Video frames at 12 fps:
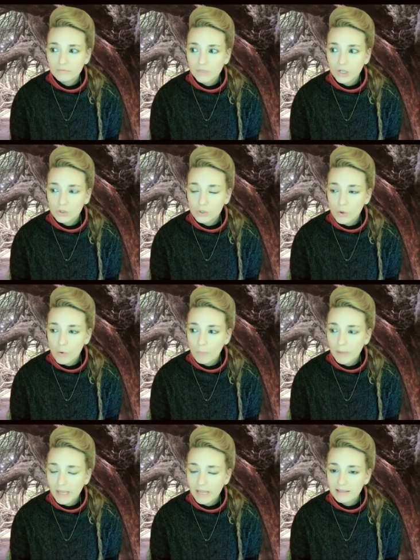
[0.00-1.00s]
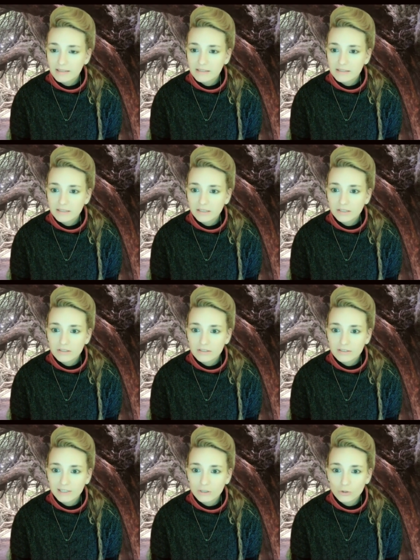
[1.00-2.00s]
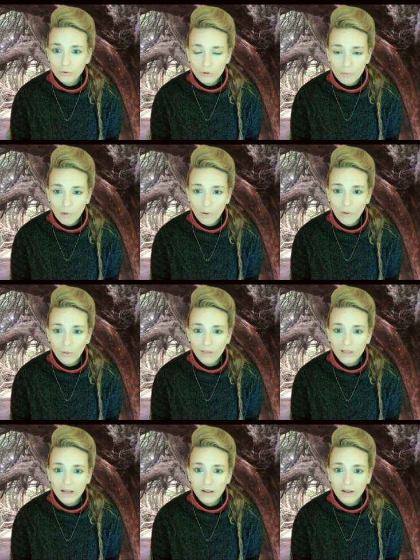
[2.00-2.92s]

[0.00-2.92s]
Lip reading: a slow pace. It's enjoyable.